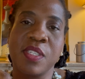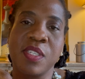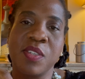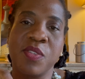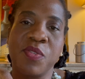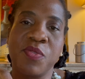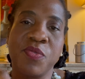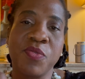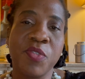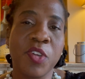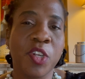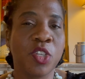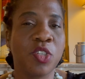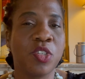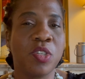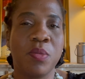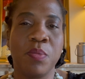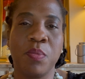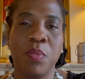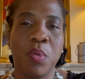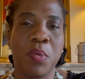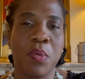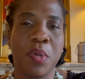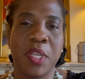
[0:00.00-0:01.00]

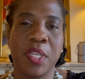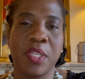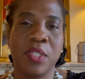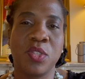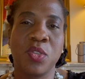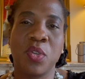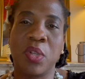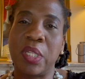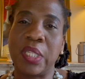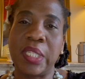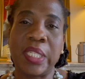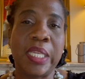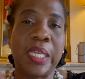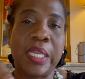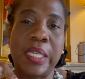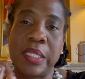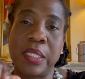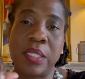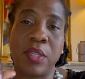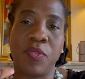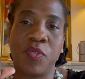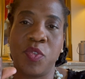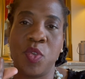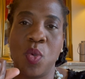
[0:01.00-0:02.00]
friction points or
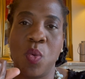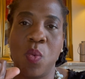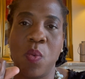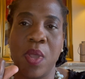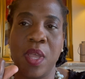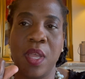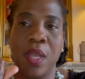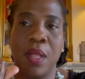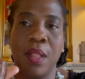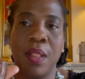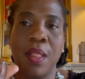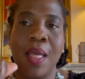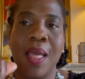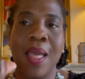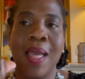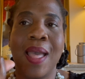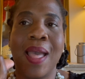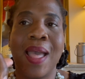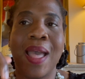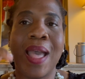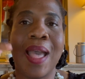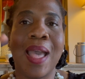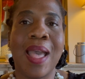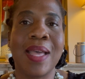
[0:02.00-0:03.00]
leaks, if you will,
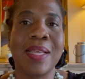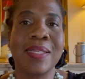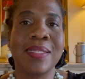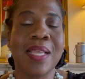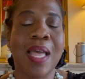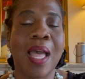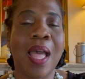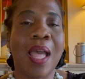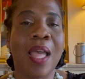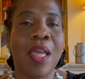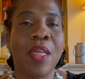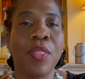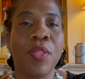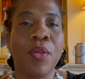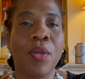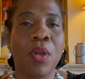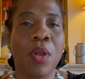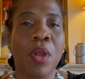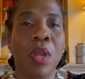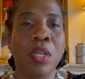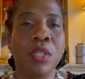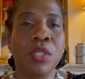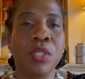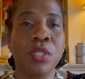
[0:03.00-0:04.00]
as either
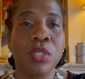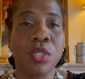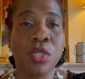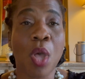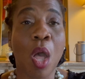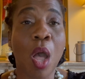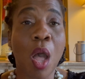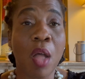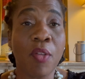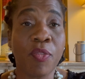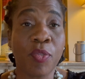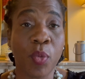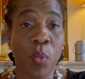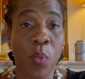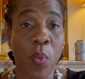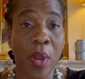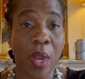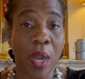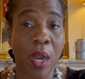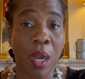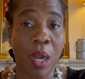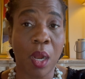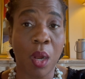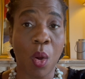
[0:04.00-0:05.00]
a
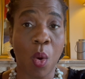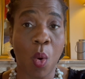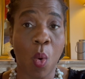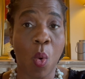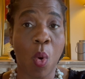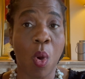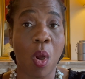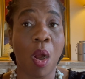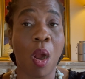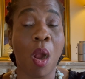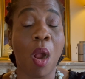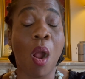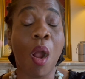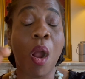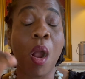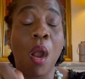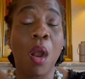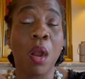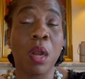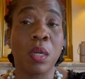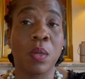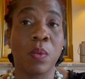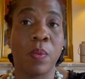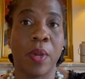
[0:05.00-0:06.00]
software or a
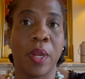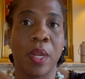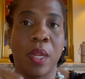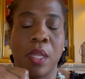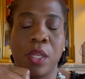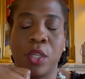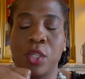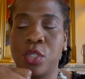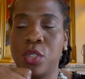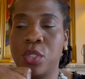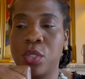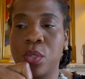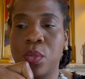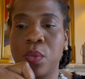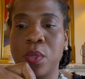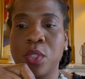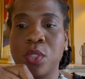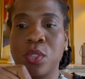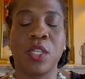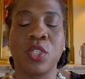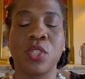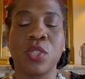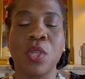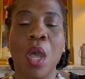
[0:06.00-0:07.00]
hardware issue.
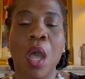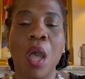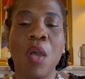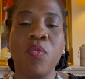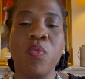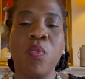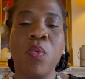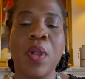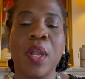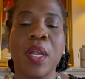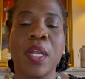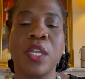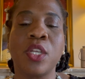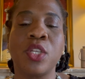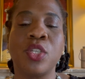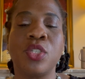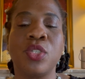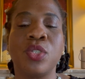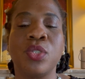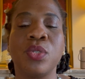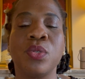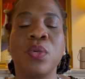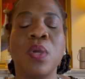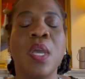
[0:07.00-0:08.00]
And software
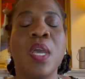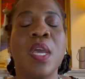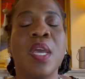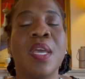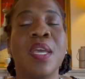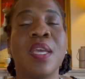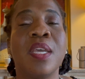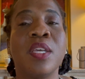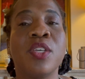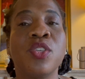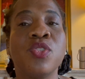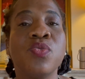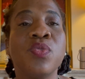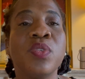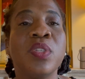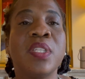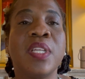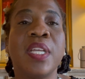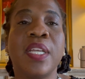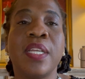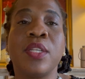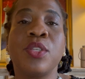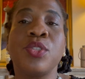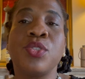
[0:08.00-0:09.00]
issue is
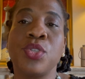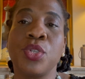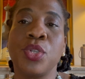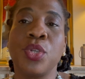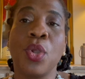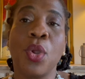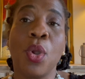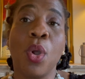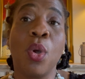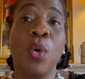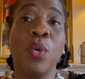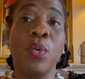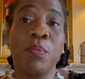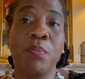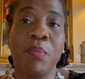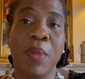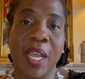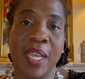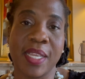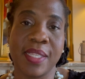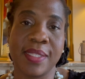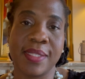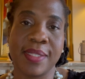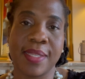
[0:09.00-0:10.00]
related to your own
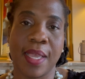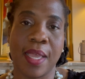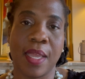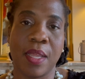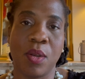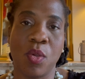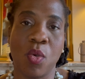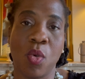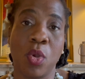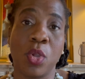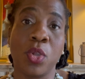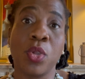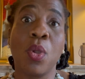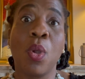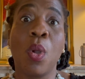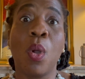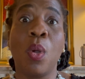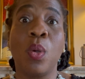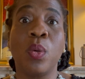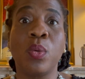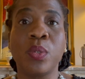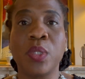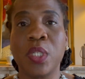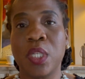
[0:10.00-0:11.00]
mindset or your
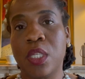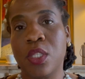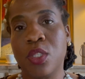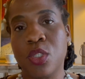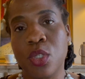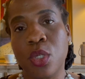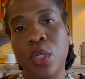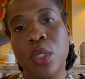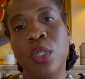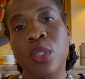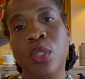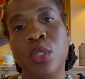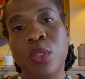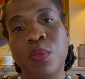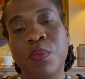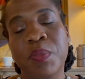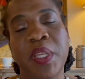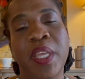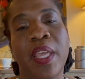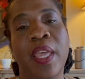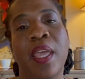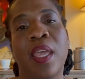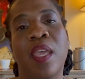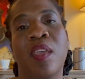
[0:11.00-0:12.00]
own internal
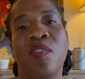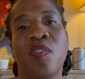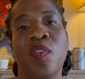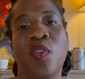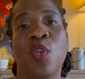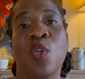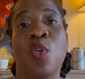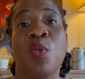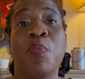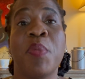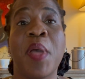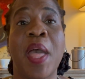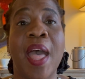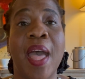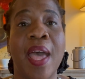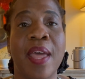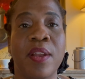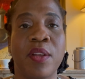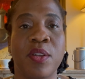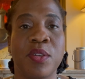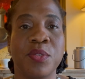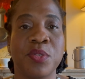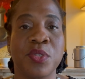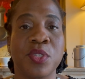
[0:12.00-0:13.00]
behavioral
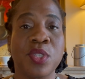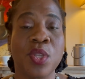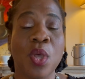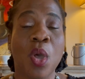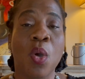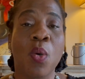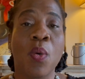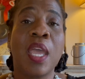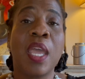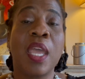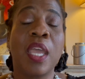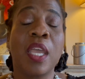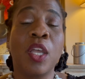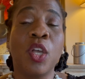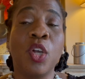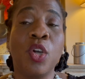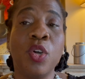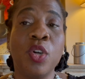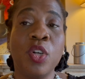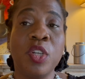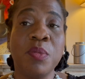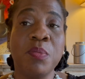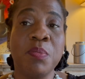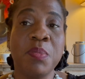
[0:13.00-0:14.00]
patterns. So it
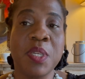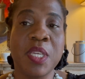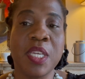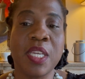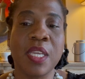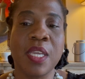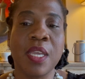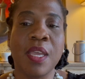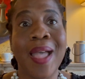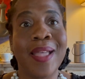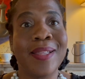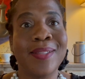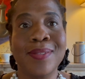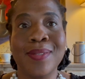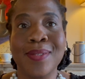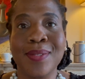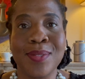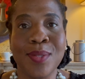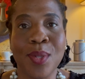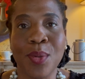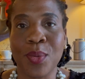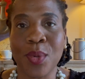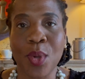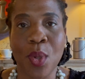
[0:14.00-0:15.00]
could be, I
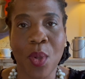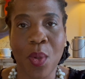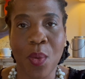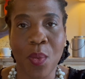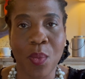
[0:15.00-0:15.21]
just don't know